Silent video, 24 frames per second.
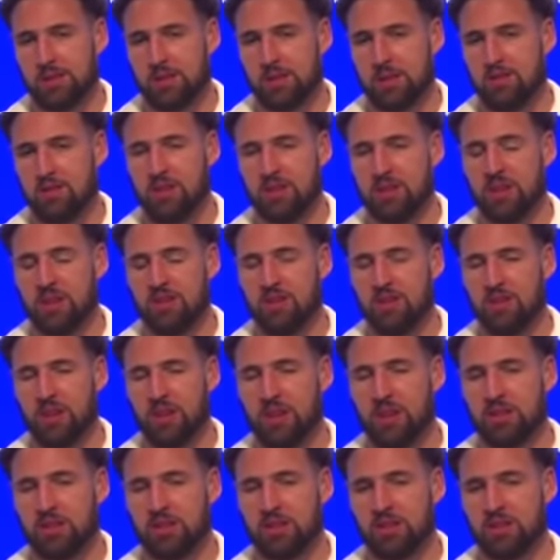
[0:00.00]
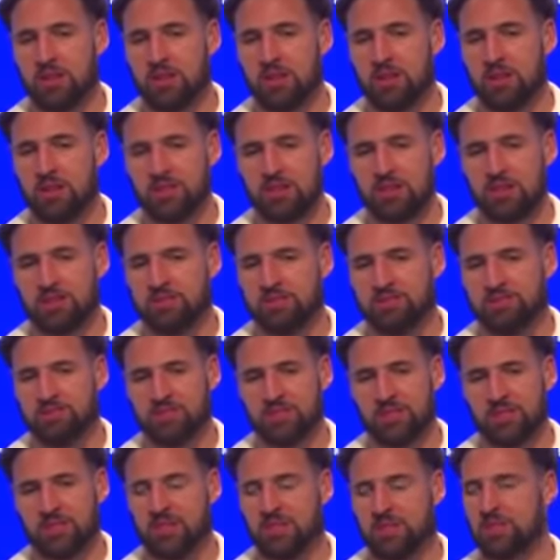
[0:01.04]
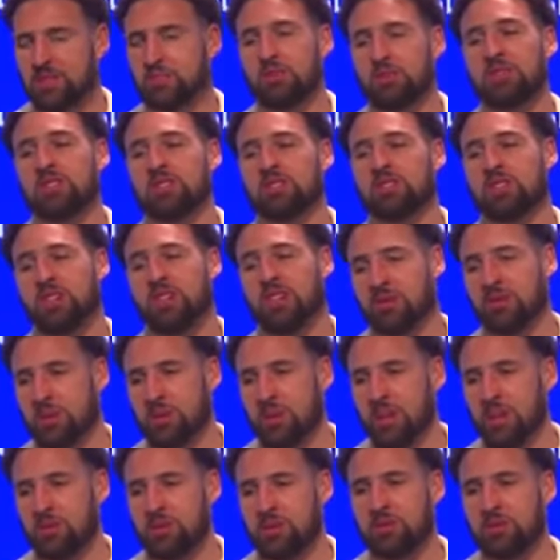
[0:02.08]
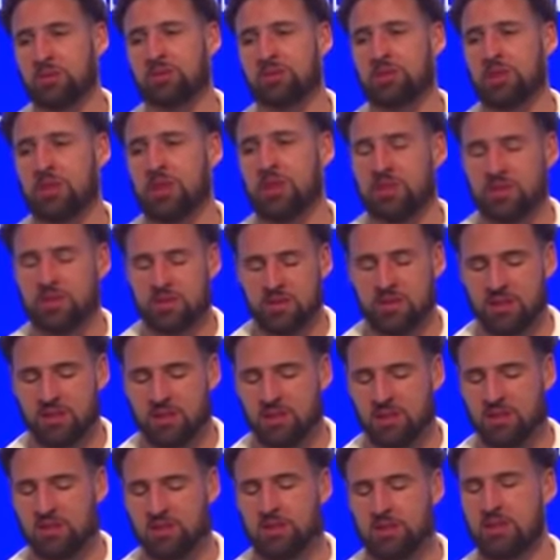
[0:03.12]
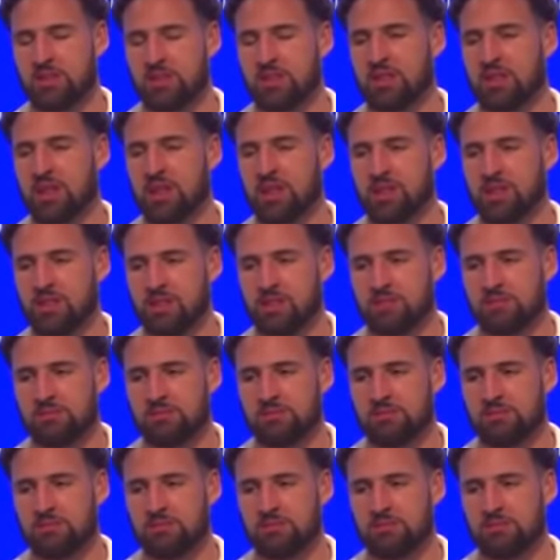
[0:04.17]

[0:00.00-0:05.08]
NBA fans should just appreciate him while we're watching such an amazing athlete.